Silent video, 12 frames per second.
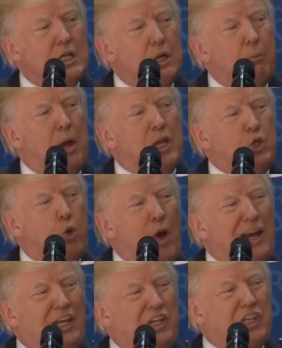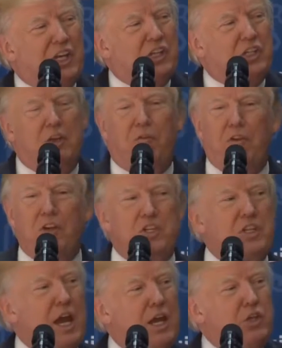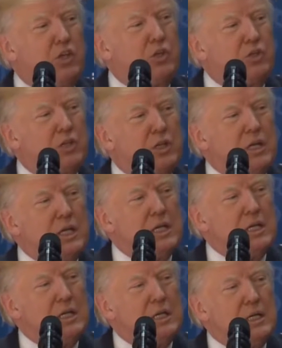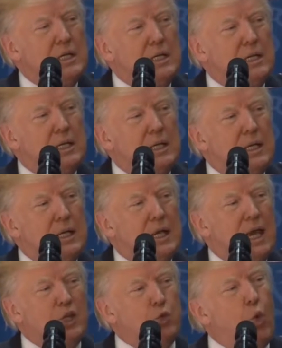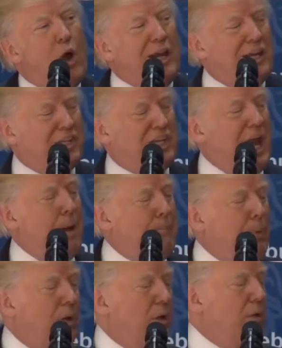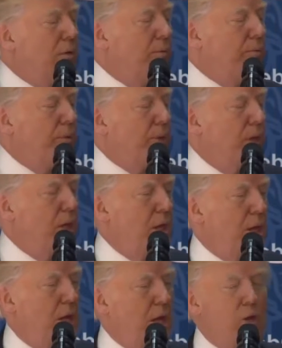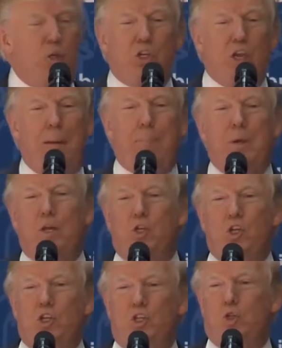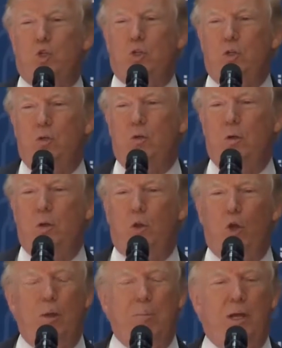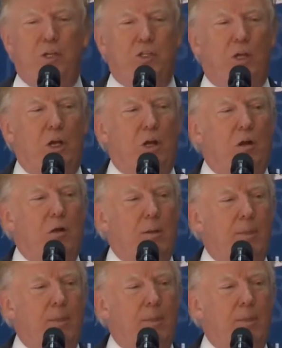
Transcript: by 26 different statutes. As one example, and this happened just 30 minutes ago,